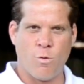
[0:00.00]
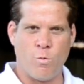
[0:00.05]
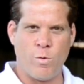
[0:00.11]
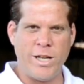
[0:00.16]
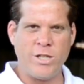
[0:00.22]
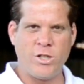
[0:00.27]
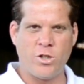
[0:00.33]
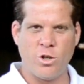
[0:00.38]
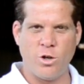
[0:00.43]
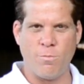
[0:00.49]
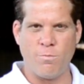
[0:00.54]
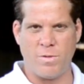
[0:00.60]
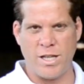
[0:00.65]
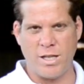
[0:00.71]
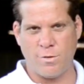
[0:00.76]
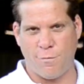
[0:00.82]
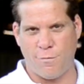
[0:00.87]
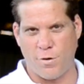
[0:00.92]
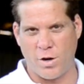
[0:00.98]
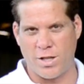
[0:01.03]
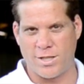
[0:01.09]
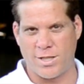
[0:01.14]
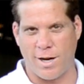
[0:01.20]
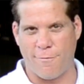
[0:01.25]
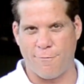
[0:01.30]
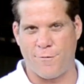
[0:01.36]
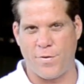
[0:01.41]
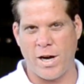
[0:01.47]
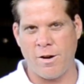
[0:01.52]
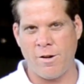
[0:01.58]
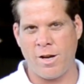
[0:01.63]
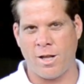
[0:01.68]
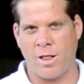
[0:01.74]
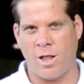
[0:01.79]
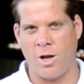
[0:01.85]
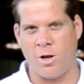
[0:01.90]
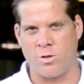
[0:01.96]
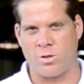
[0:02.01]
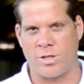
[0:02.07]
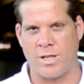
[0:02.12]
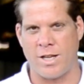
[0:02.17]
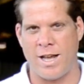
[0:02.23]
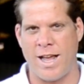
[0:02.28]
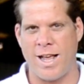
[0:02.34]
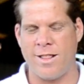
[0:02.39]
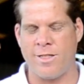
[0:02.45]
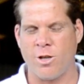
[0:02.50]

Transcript: We zoomed this footage up very close, and